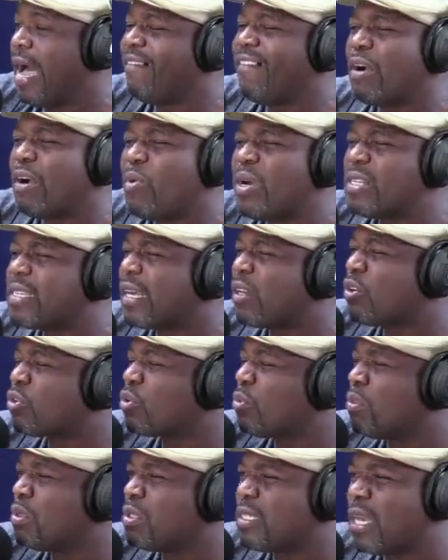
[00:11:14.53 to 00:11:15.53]
Yeah.
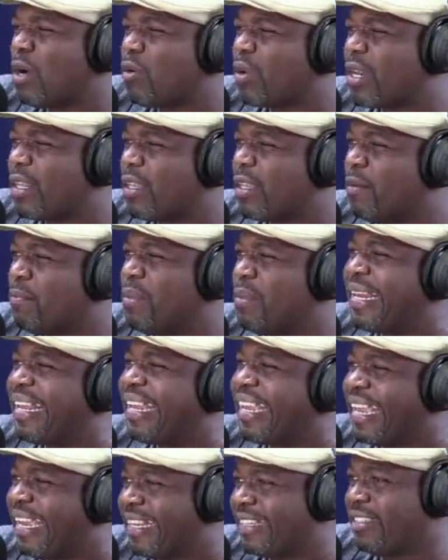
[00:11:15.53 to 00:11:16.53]
They've been
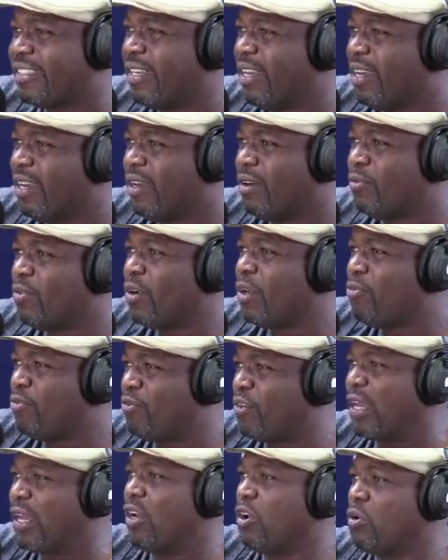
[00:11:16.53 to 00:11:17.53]
gagged for a
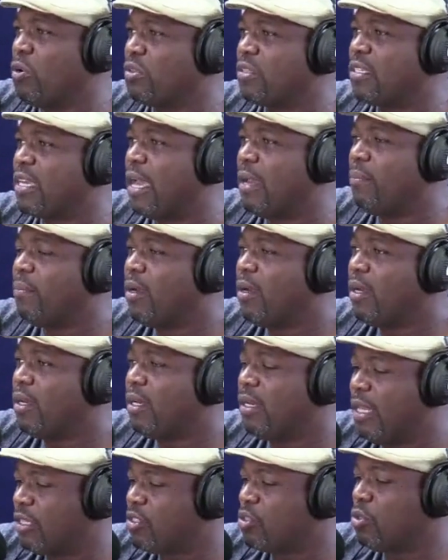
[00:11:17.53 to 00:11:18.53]
very long time.
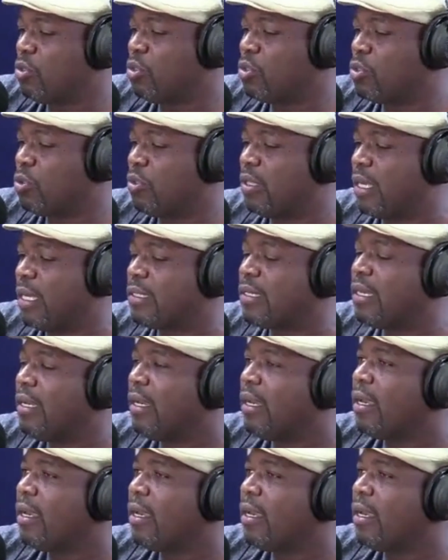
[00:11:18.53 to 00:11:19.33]
Let's not do that.